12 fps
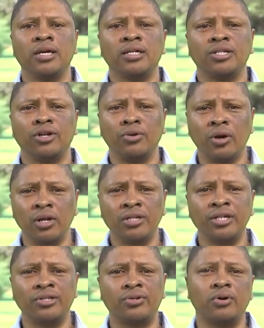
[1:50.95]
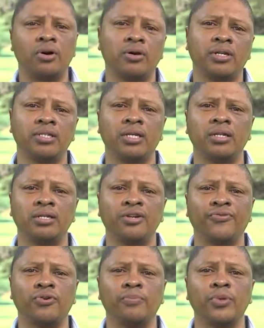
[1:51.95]
Technologies to harness energy
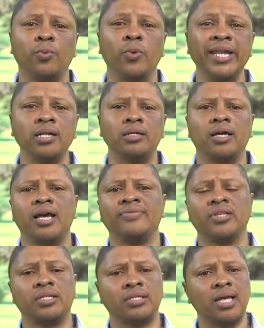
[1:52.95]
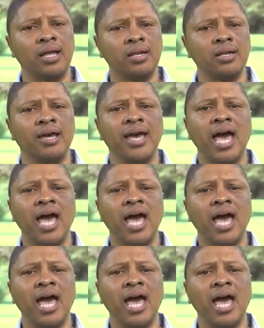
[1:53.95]
from the wind and the sun